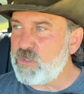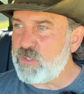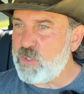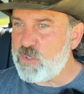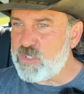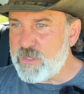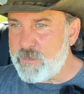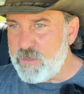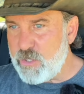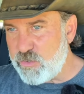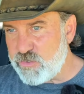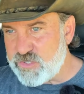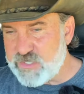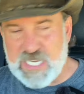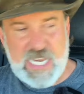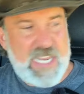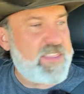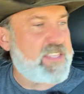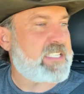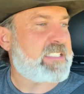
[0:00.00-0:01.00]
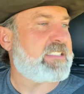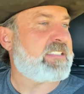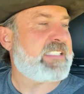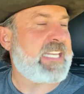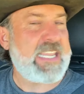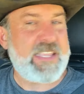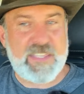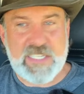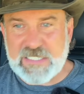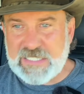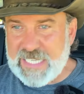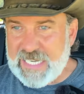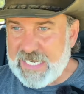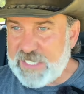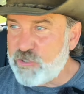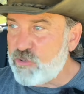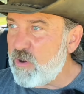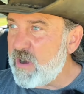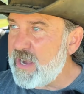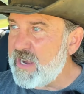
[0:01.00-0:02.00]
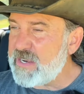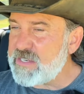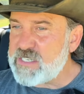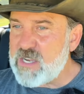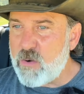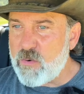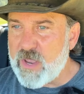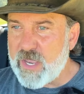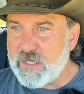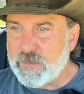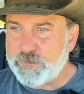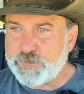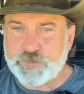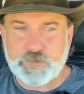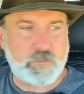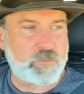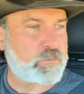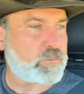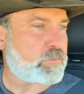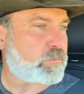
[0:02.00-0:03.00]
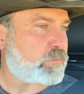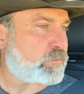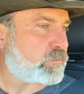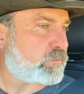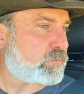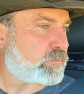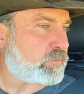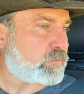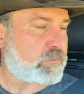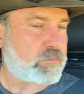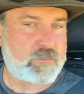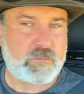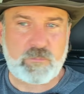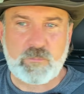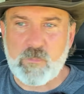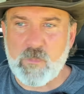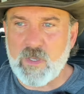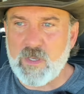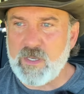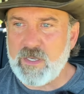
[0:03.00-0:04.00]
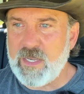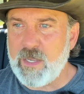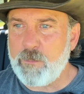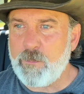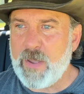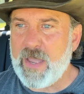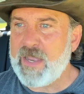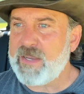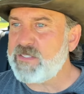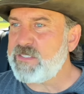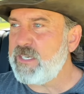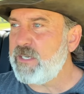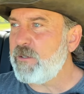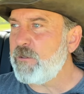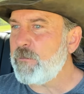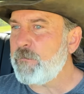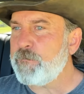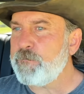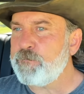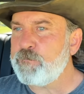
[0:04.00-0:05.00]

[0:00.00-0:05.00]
do some of those teeth cleaning trays, don't I? Get past here.